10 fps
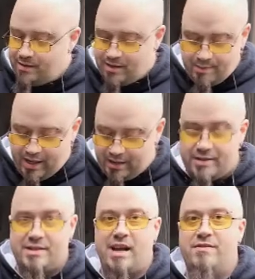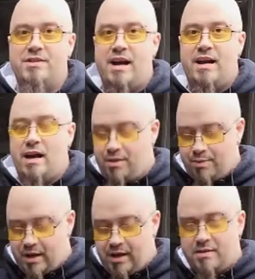to be on the safe side,
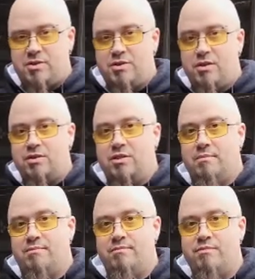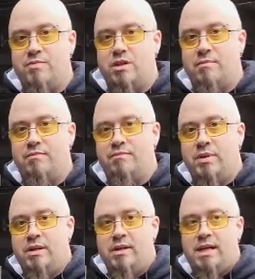I took some
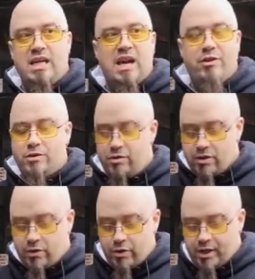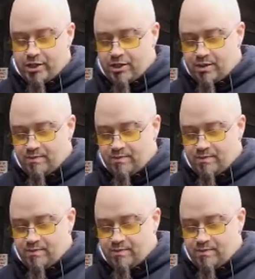heavy duty glue and I just